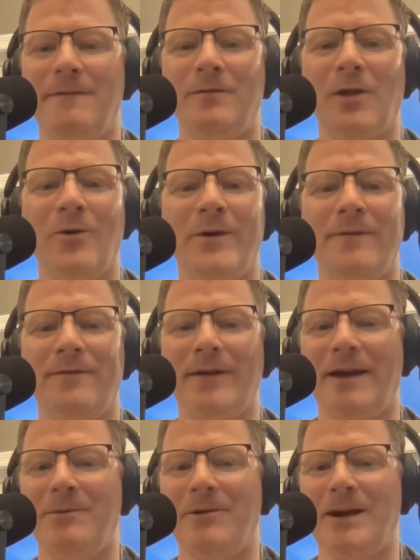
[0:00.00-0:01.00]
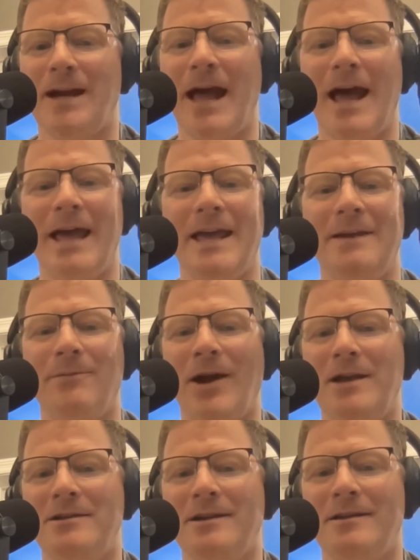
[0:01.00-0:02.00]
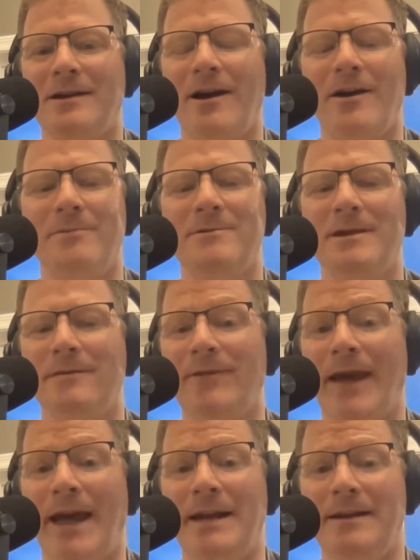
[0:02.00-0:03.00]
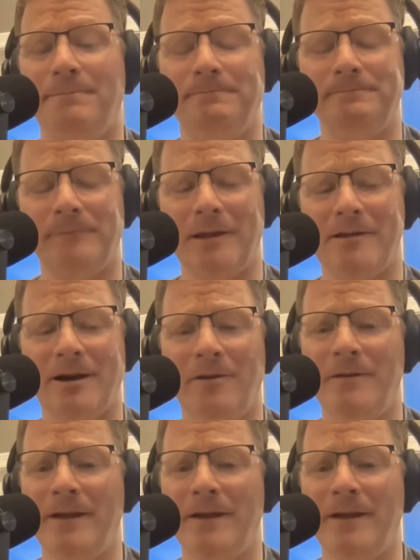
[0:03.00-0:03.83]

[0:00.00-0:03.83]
low in fiber and high in processed carbs and fat and salt,